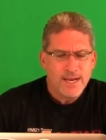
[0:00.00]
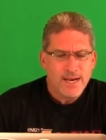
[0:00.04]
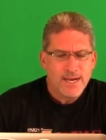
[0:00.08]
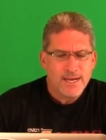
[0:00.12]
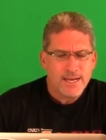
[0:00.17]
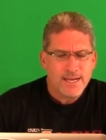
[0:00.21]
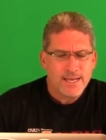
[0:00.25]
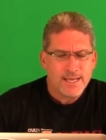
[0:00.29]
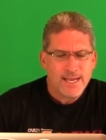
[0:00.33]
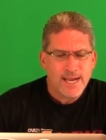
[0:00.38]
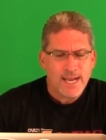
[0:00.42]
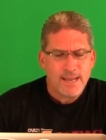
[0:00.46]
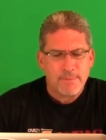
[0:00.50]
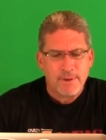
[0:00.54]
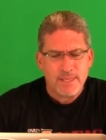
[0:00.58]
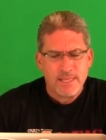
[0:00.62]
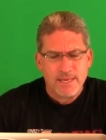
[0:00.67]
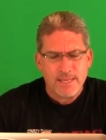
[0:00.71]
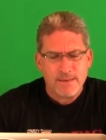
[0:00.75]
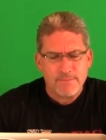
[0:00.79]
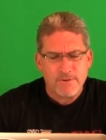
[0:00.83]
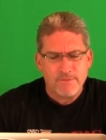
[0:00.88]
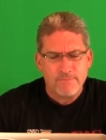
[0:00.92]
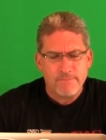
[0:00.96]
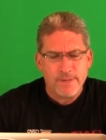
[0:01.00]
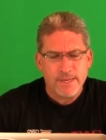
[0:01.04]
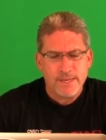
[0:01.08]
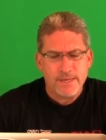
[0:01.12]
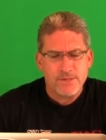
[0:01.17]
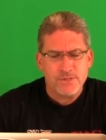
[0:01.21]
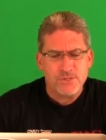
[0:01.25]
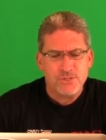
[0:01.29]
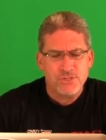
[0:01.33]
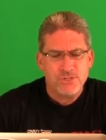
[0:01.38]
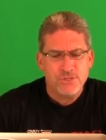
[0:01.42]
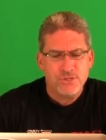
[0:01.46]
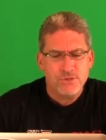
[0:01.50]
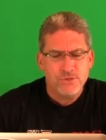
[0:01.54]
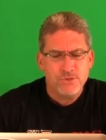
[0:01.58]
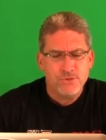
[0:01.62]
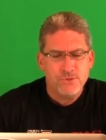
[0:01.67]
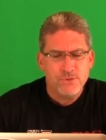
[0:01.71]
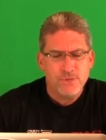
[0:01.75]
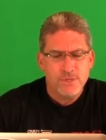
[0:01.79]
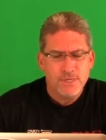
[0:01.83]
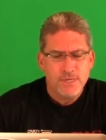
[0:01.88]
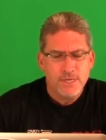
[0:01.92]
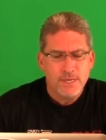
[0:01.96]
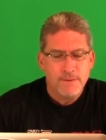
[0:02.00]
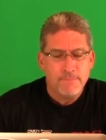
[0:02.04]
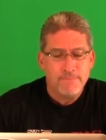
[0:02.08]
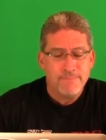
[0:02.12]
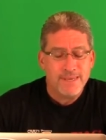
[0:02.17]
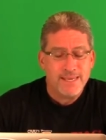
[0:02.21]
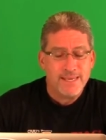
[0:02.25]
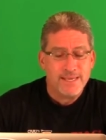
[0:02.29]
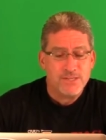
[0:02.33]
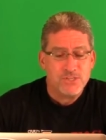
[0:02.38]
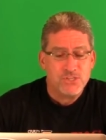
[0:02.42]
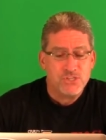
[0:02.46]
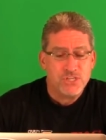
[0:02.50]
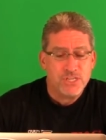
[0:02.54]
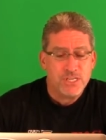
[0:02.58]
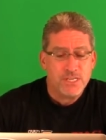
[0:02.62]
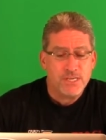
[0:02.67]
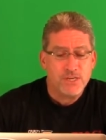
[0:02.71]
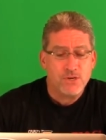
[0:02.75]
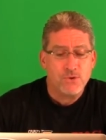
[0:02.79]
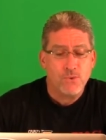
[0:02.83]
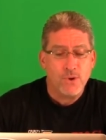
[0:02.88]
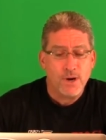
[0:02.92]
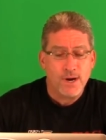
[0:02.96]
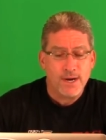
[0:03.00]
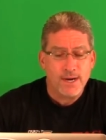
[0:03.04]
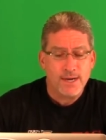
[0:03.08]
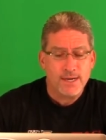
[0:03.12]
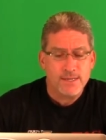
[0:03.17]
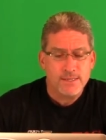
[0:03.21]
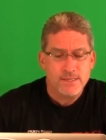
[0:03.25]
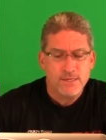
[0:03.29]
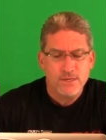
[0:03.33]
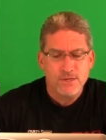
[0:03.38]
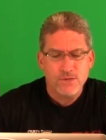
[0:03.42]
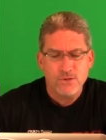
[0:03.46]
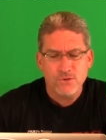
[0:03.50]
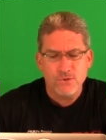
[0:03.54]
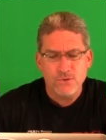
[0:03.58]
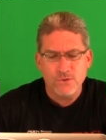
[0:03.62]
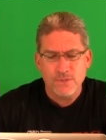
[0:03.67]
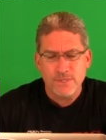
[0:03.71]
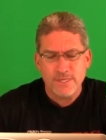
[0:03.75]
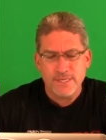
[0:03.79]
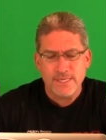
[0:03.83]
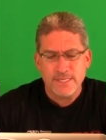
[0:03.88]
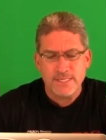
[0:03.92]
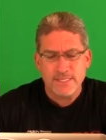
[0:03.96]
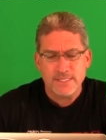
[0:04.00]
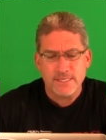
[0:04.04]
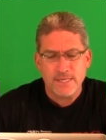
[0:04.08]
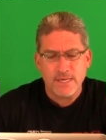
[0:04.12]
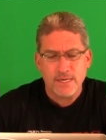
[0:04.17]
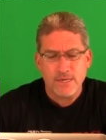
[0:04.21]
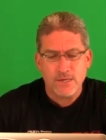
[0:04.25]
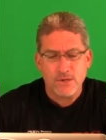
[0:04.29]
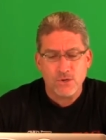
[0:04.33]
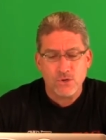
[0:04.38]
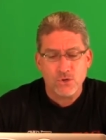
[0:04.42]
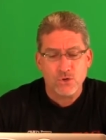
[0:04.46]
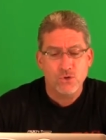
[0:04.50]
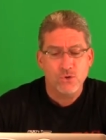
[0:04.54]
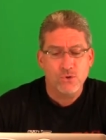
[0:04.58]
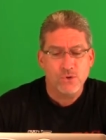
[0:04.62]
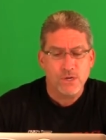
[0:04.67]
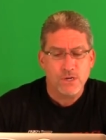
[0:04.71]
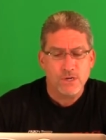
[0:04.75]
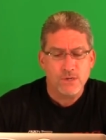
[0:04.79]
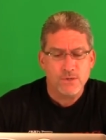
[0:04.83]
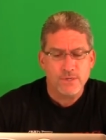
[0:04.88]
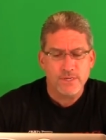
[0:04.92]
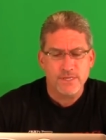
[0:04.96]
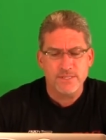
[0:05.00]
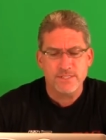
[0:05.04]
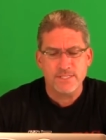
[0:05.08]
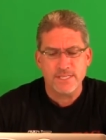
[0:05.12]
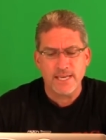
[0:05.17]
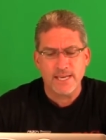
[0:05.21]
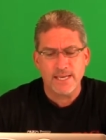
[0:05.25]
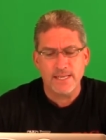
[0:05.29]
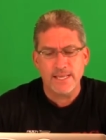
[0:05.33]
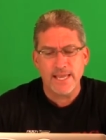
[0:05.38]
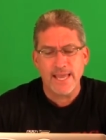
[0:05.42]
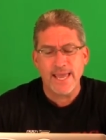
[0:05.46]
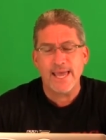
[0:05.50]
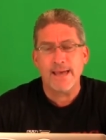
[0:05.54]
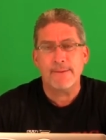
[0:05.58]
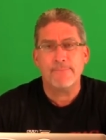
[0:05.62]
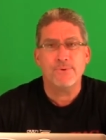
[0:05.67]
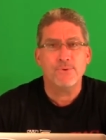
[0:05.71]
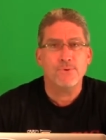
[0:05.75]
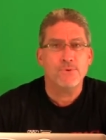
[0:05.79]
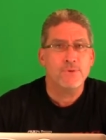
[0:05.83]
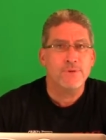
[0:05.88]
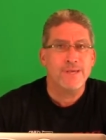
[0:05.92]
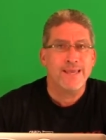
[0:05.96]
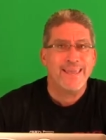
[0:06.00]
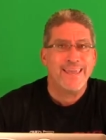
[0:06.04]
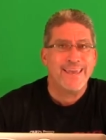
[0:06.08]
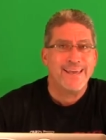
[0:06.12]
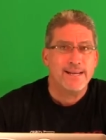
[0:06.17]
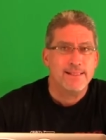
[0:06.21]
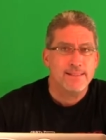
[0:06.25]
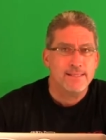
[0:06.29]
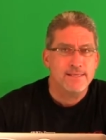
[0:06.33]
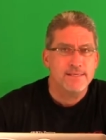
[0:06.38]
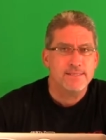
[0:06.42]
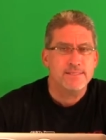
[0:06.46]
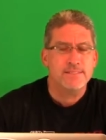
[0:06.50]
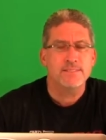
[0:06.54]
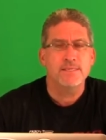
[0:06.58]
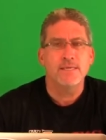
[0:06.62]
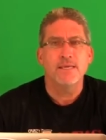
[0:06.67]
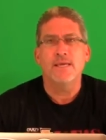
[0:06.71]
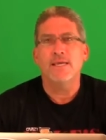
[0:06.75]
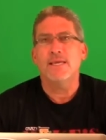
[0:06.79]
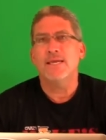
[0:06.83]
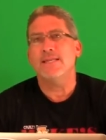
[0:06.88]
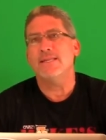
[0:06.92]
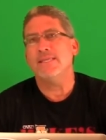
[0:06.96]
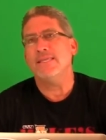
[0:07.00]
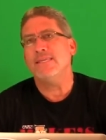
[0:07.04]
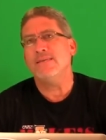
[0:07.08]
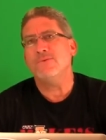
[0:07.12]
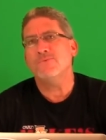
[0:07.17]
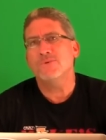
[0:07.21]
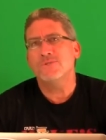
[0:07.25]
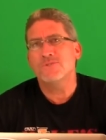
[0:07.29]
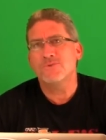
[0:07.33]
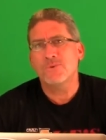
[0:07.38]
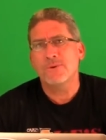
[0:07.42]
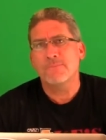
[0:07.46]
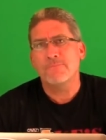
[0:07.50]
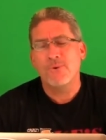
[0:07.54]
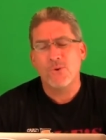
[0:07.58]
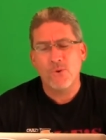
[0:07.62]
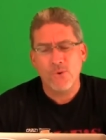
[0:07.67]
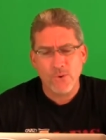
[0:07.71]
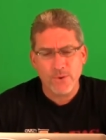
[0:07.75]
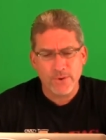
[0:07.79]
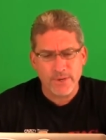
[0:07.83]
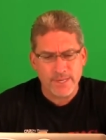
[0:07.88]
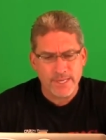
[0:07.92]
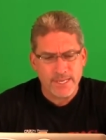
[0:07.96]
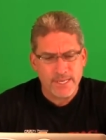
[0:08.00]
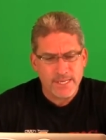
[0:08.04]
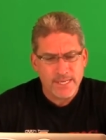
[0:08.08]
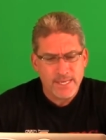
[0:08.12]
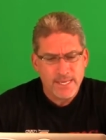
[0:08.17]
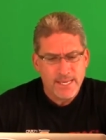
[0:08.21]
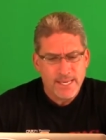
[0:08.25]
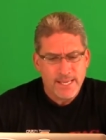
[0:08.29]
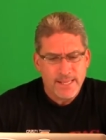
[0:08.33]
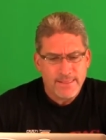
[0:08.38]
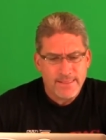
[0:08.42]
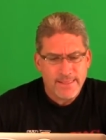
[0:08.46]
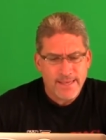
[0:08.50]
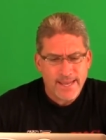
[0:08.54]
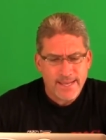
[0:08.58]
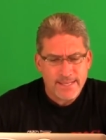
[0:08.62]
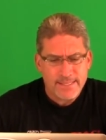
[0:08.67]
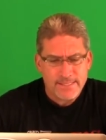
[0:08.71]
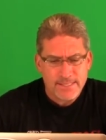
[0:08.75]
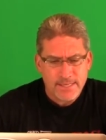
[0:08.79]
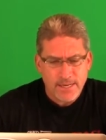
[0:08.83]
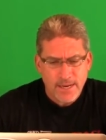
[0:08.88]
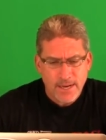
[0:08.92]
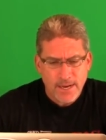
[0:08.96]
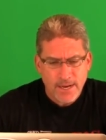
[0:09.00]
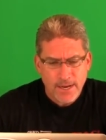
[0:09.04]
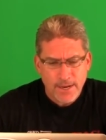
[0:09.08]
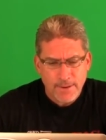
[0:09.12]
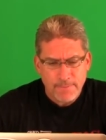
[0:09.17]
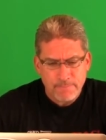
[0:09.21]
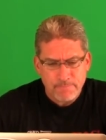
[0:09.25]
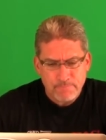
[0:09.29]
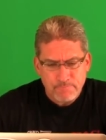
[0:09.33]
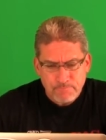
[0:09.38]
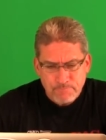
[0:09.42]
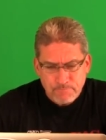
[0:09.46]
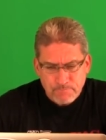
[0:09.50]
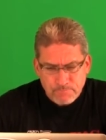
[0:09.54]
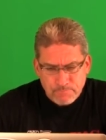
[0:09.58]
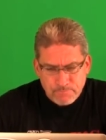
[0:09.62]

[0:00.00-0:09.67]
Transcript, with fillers: a, guy by the name of Ming Chu Ming Chi Kwa, who is uh, or Kuo, is an Apple analyst, and he was reporting that um,